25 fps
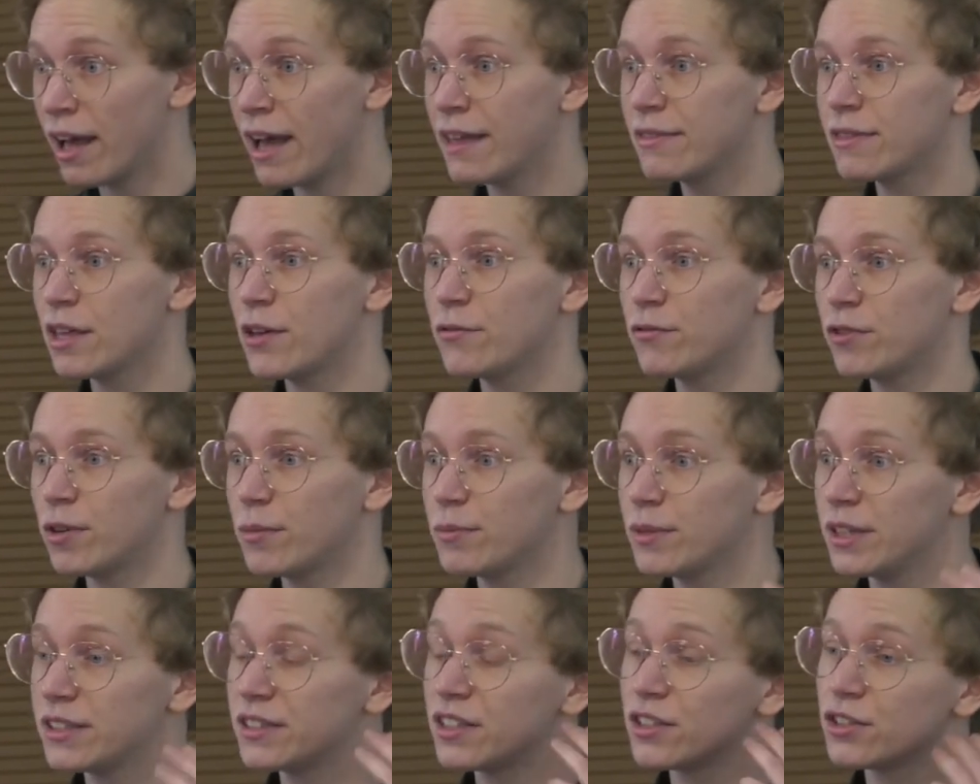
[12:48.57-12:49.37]
And then
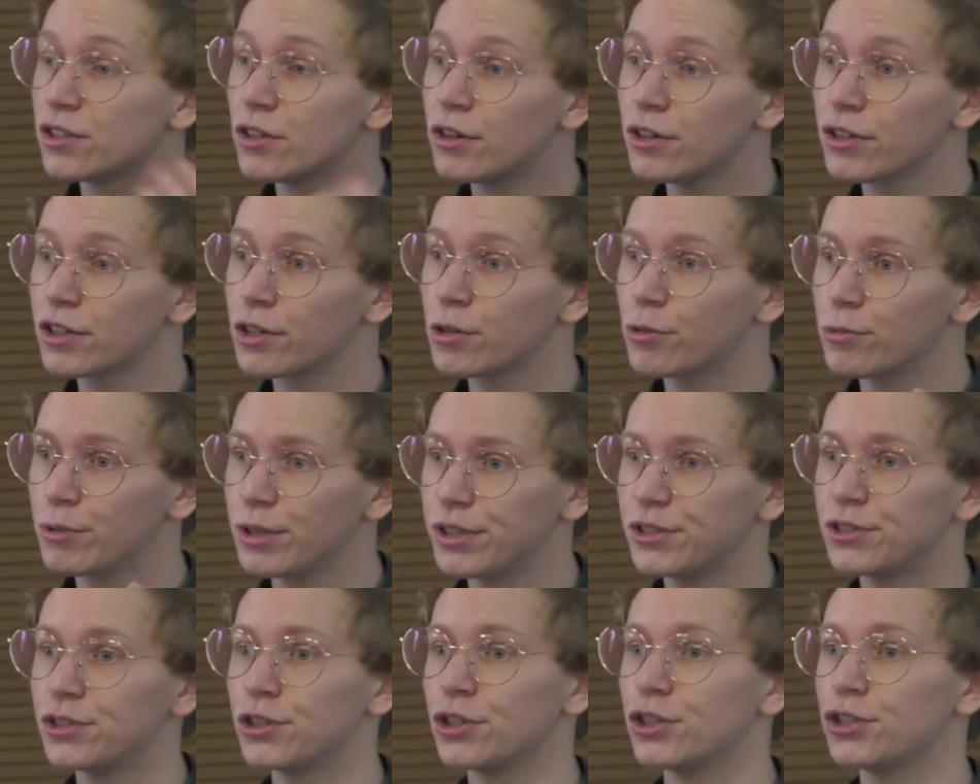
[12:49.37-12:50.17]
from this historical
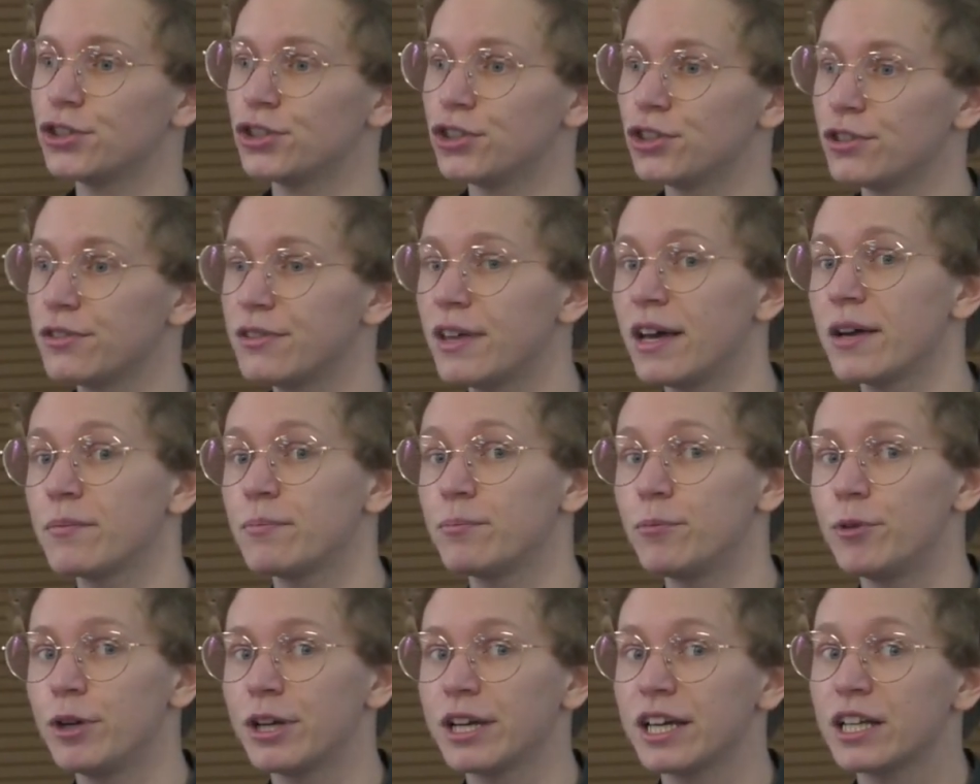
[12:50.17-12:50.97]
research,
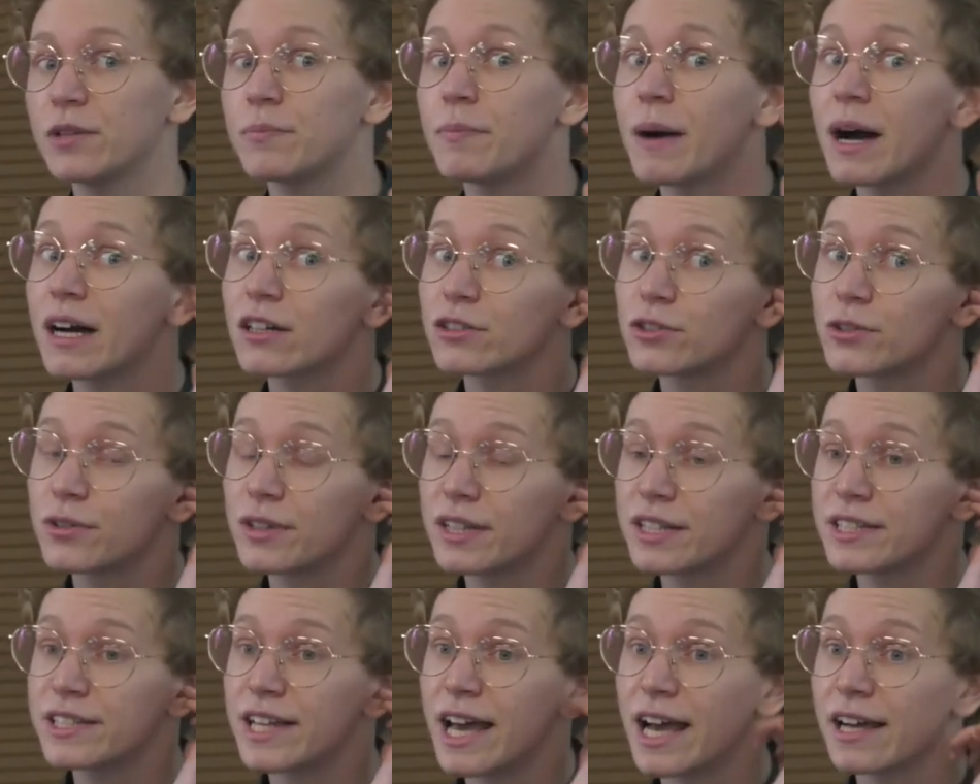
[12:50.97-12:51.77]
then bring it back to
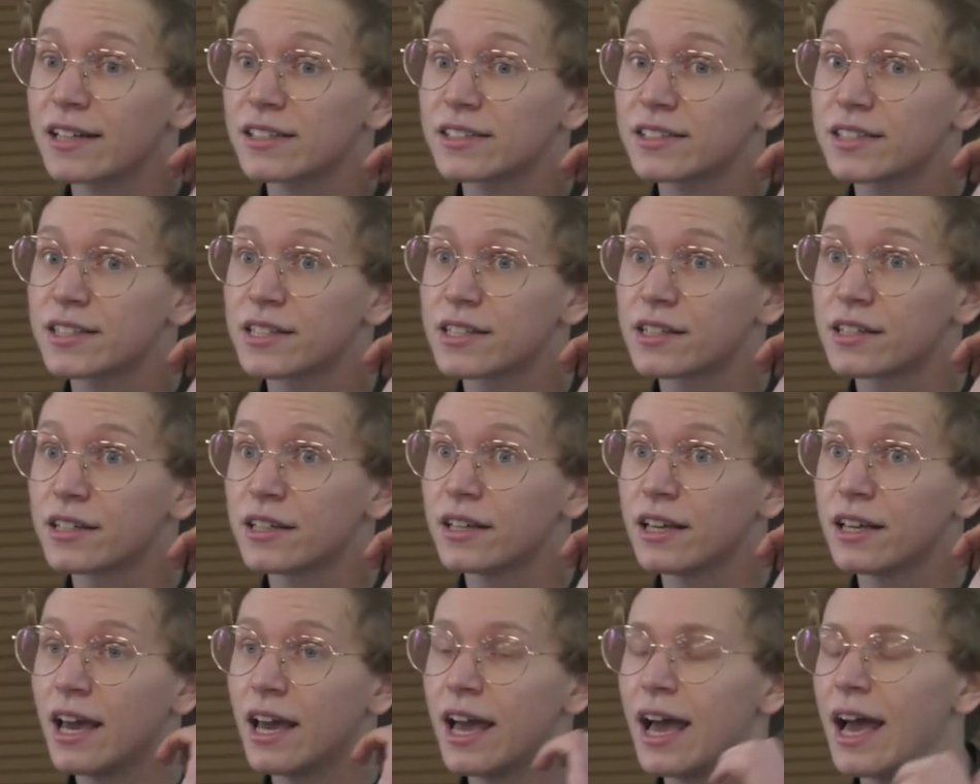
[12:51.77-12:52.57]
the text
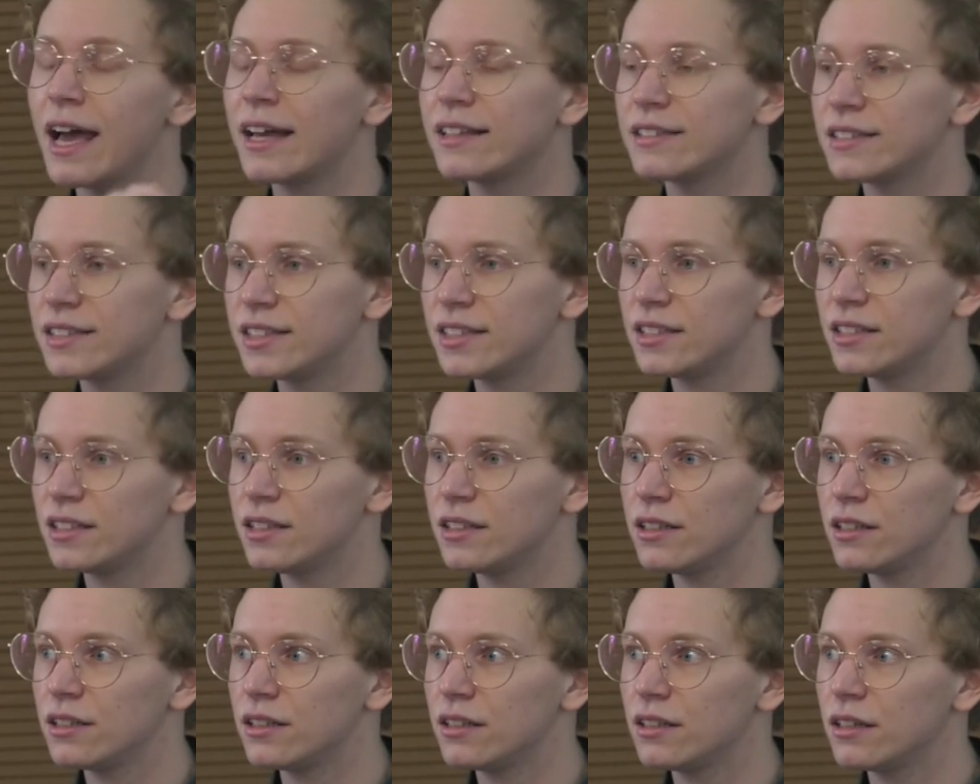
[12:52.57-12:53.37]
and
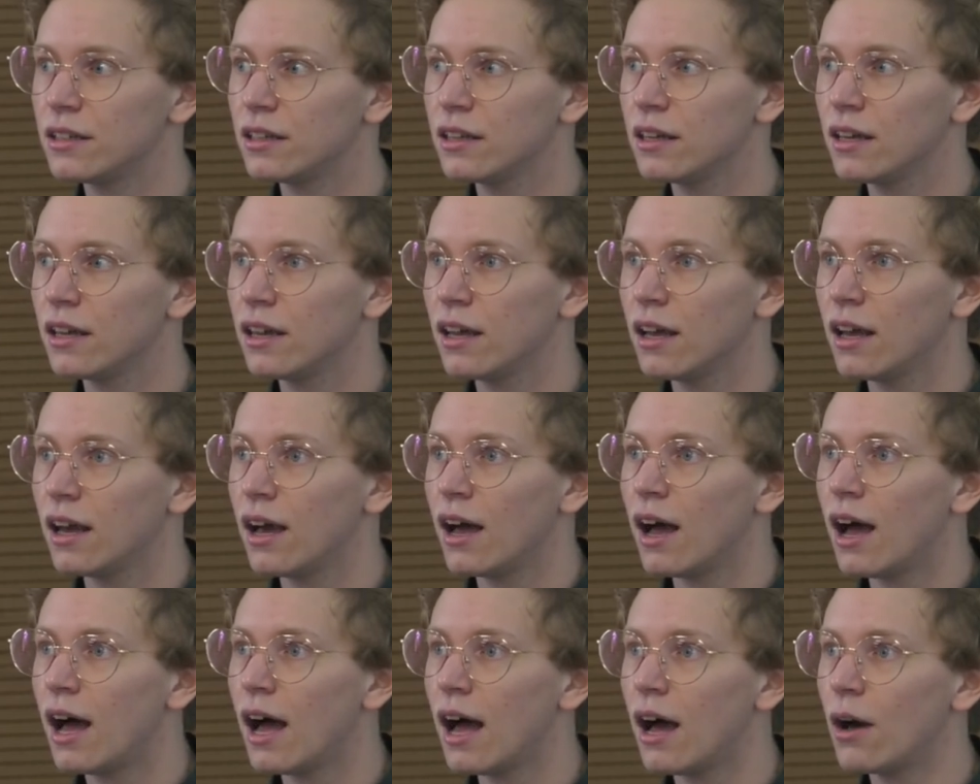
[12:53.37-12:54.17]
see
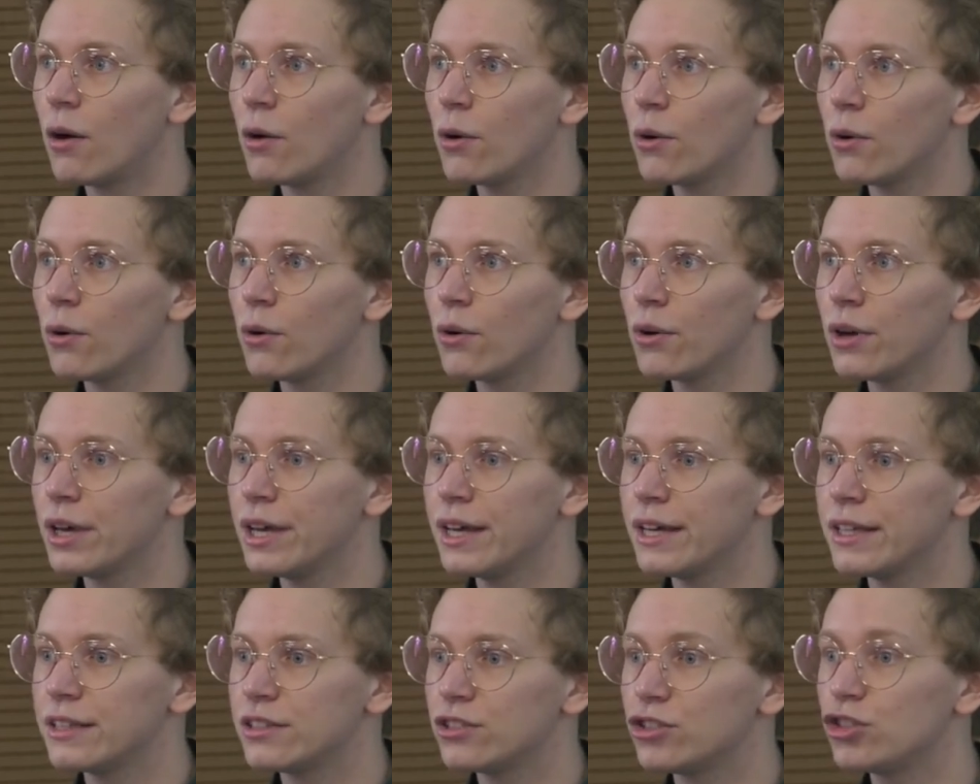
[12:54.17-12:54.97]
how
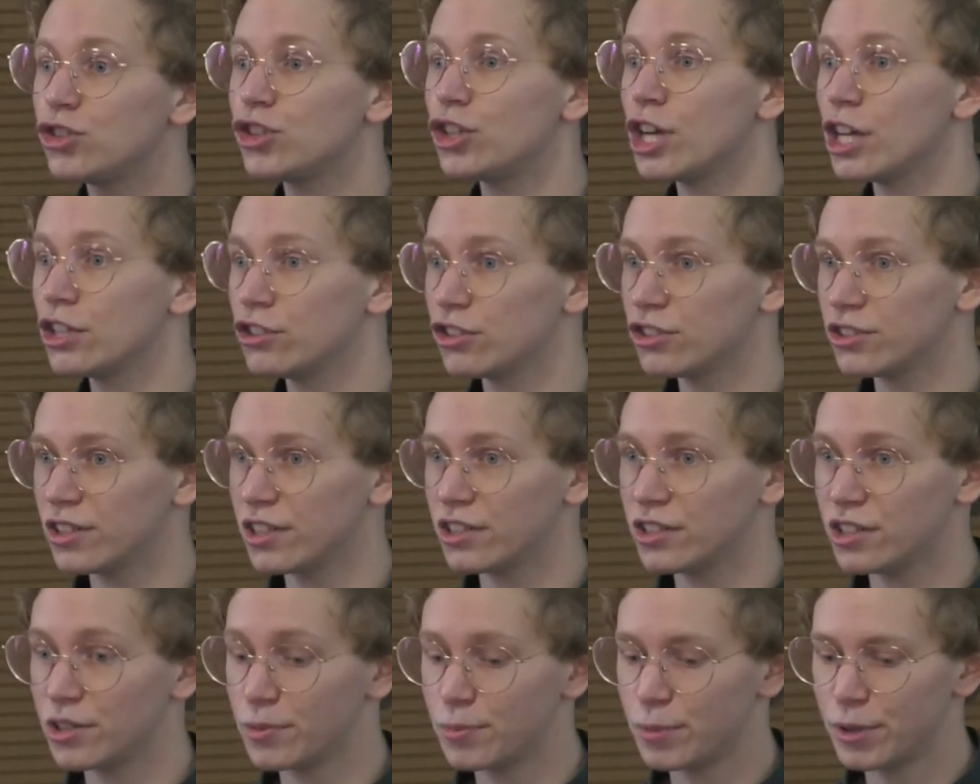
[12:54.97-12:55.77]
it changes
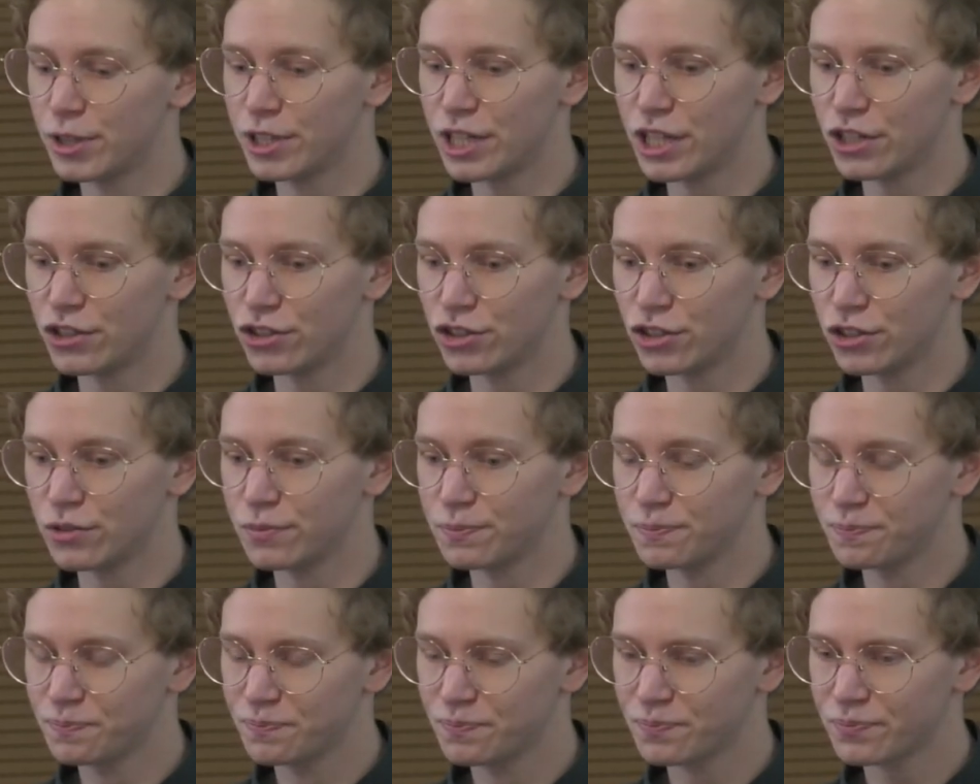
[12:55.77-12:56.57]
the interpretation.